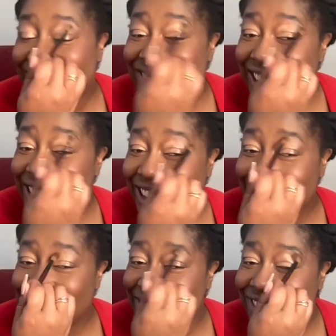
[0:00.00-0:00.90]
Jade
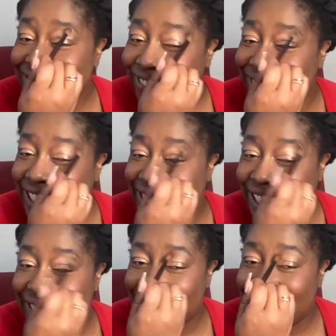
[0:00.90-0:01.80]
is the
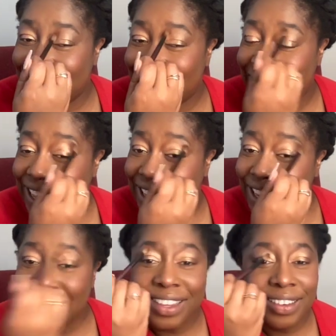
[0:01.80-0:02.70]
ringleader,
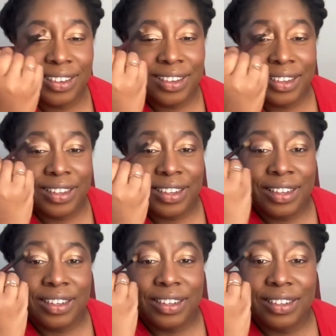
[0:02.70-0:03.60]
okay?
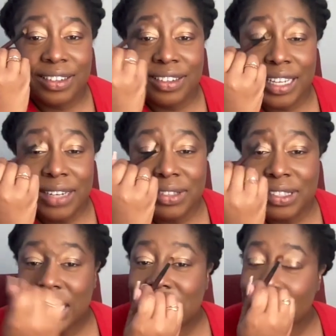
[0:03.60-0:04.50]
Jade
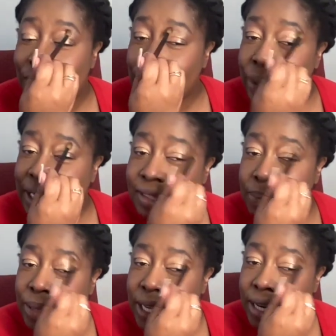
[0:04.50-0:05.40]
was like, they wanna bring us
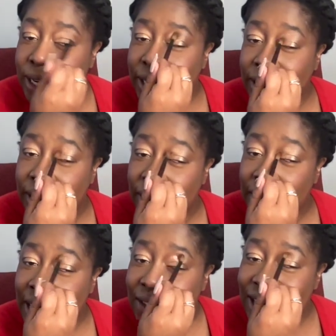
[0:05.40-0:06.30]
up in here?
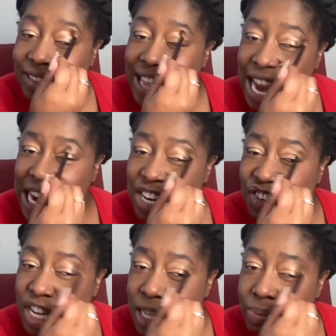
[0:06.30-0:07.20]
Have us
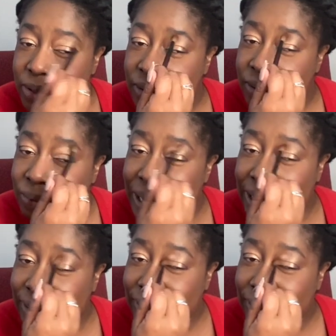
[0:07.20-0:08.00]
caged up? Well,